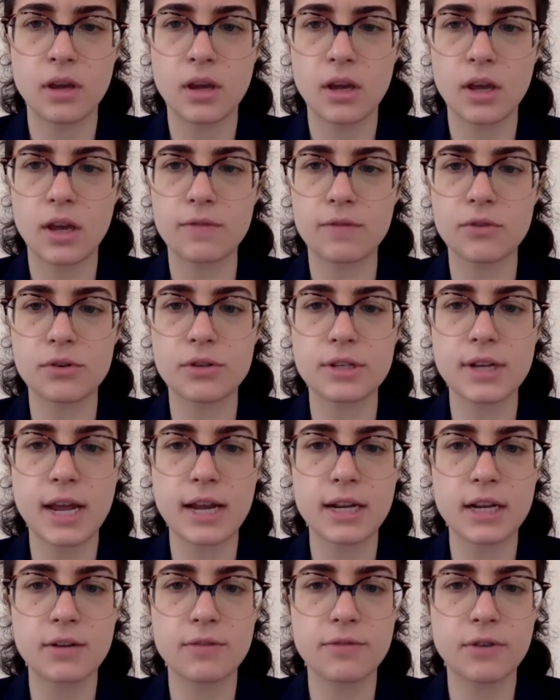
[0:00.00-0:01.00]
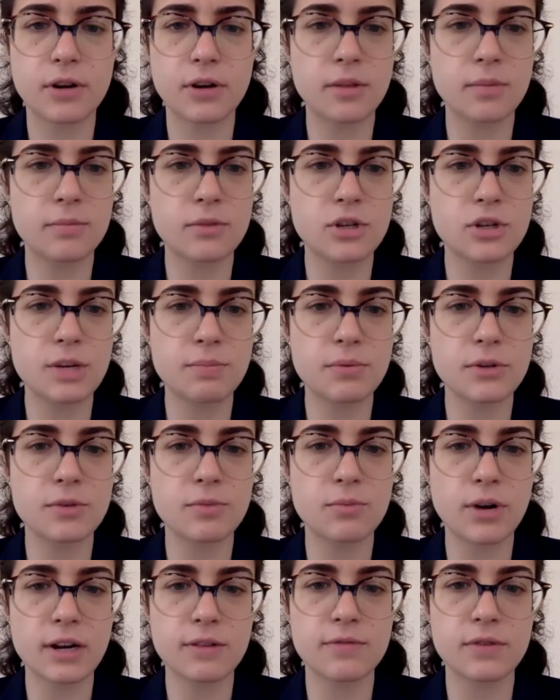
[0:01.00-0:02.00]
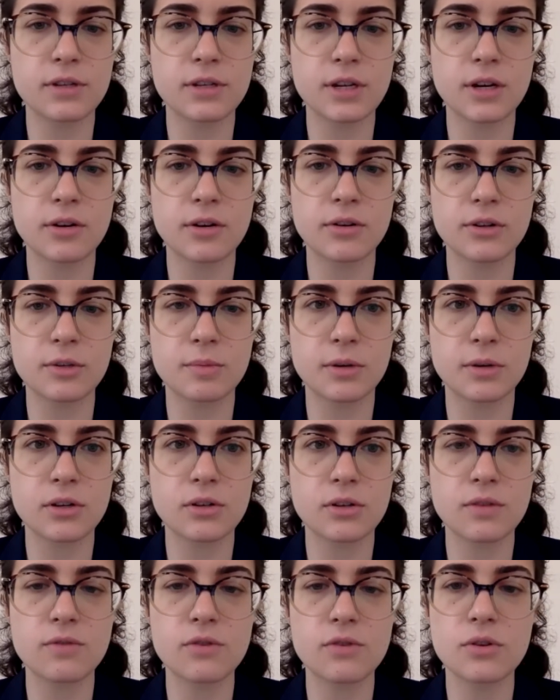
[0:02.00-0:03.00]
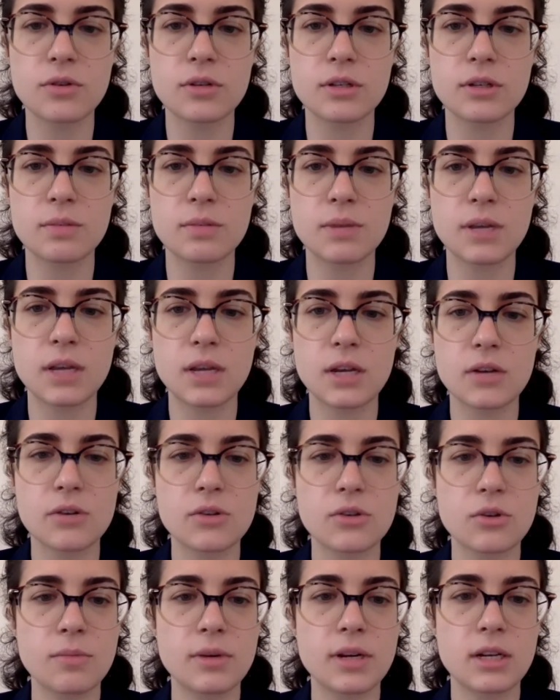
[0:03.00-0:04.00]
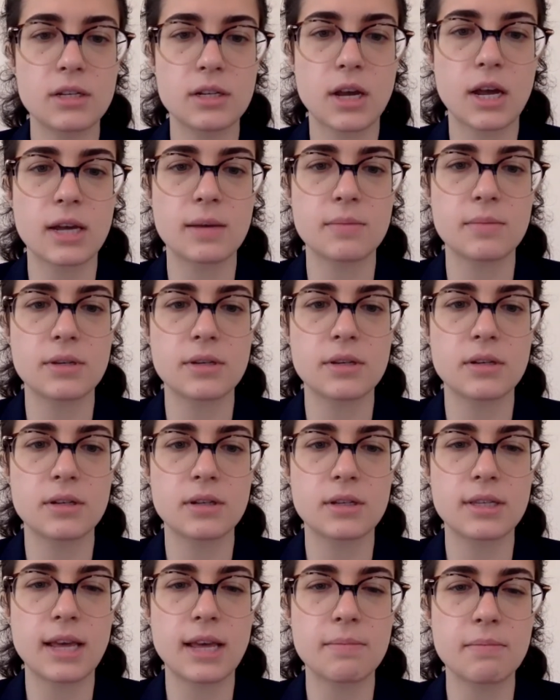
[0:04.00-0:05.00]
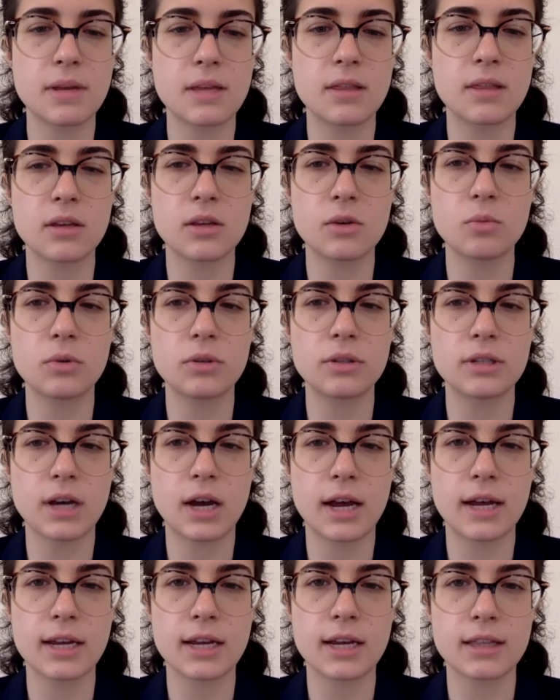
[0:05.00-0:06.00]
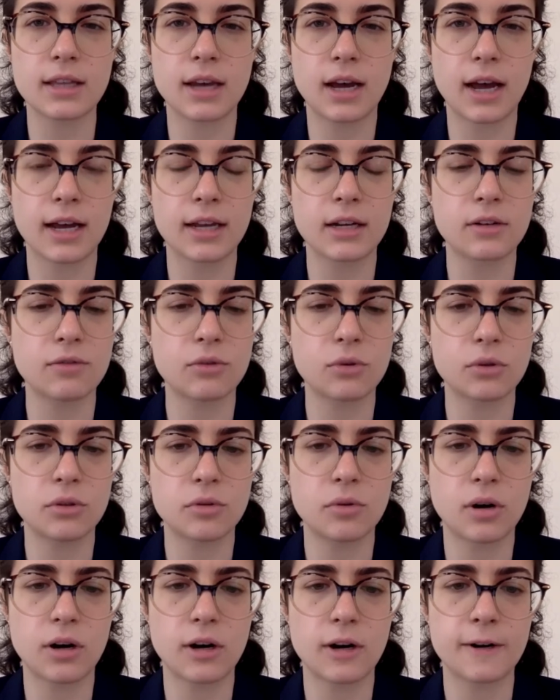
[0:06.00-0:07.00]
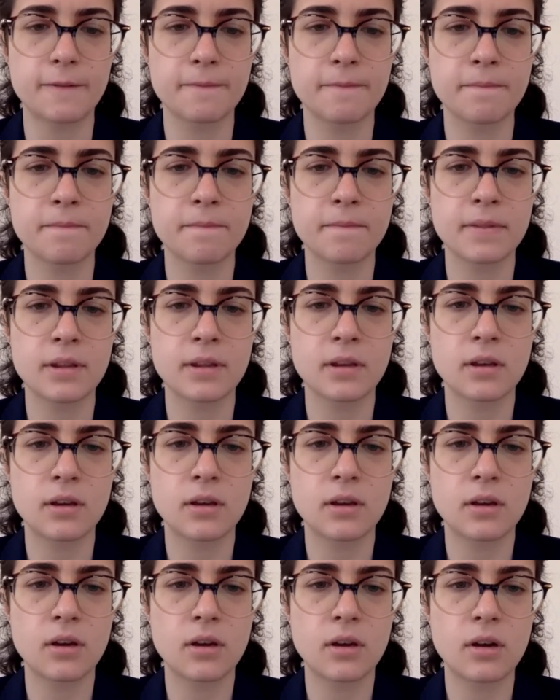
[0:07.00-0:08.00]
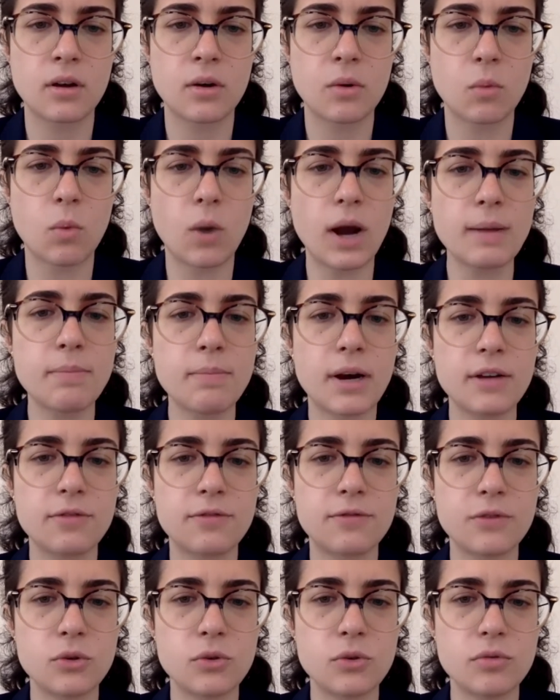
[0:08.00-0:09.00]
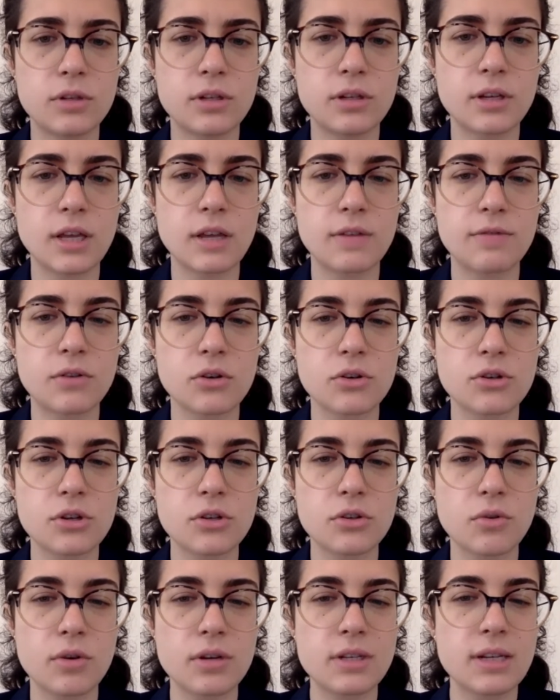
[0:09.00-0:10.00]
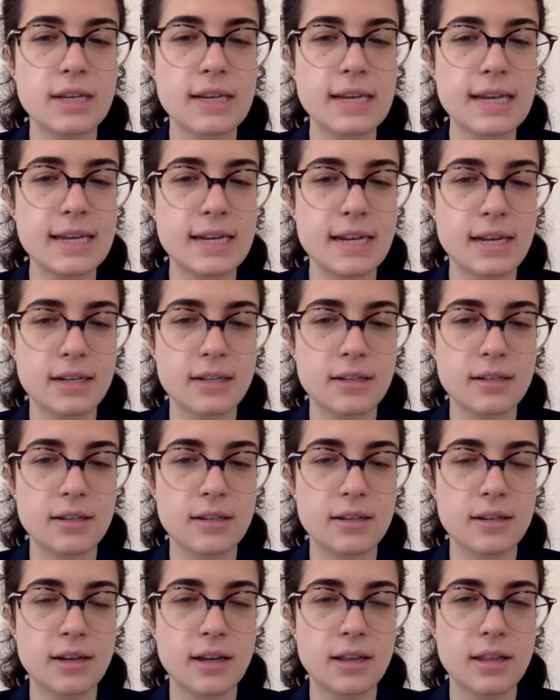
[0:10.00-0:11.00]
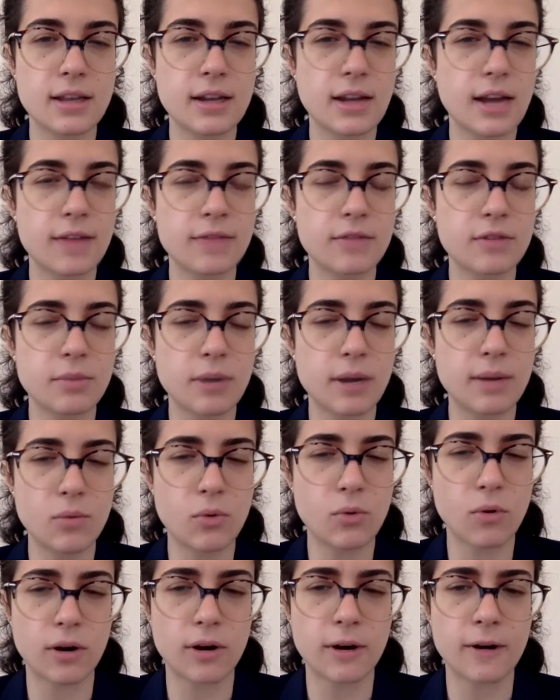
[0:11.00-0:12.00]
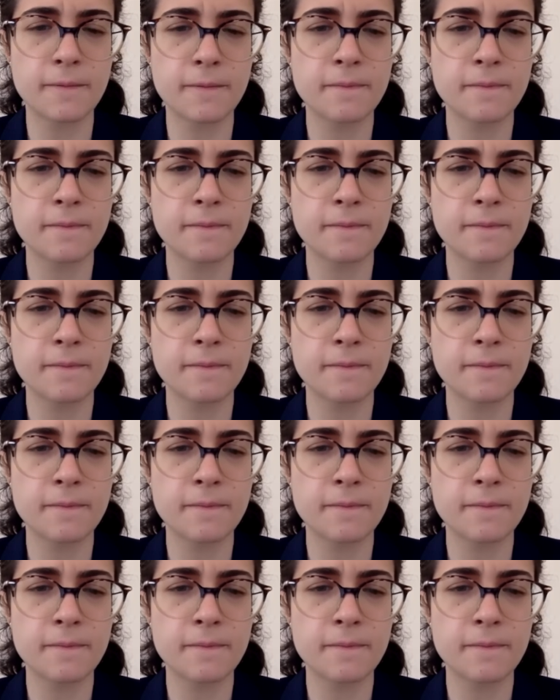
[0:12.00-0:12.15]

If you're standing in front of the cheapest breakfast cereals because you've chosen to be here so many times, does that mean that you will die at the height of who you are? Why buy food if you're just going to eat it and then have to buy more?